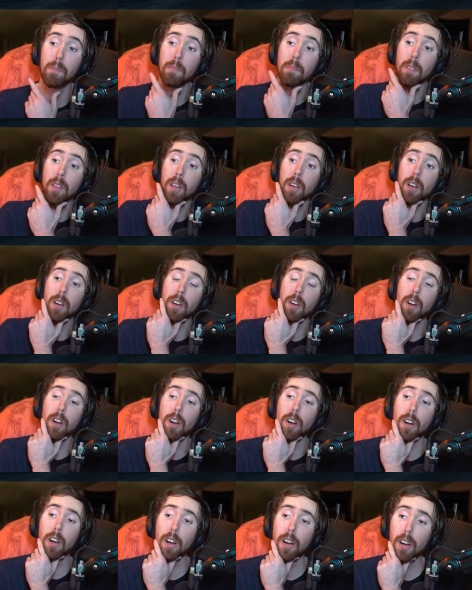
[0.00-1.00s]

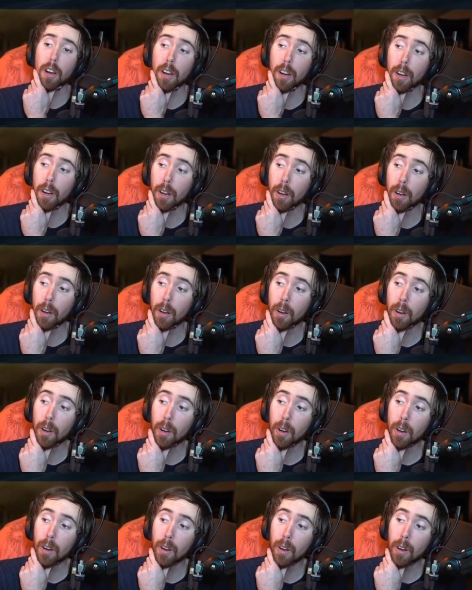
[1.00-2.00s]

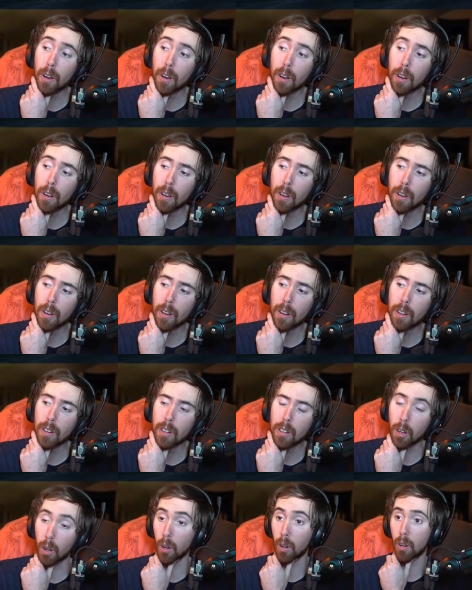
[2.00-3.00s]

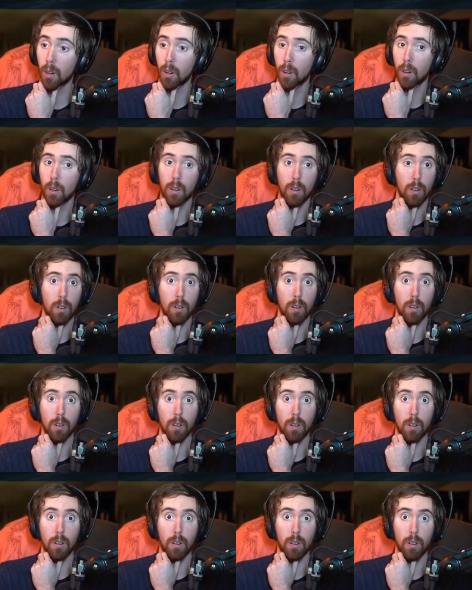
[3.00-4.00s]

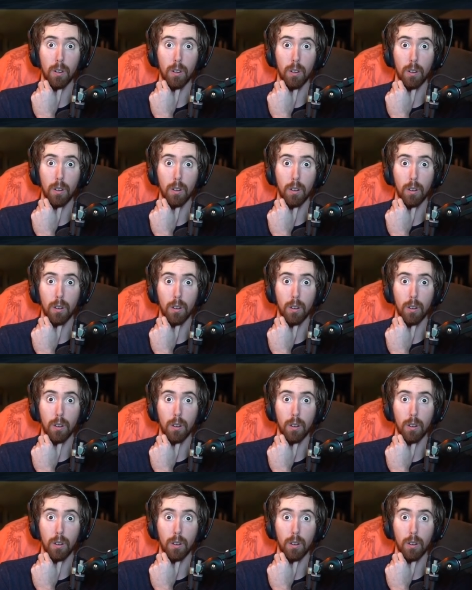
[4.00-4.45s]
[no speech]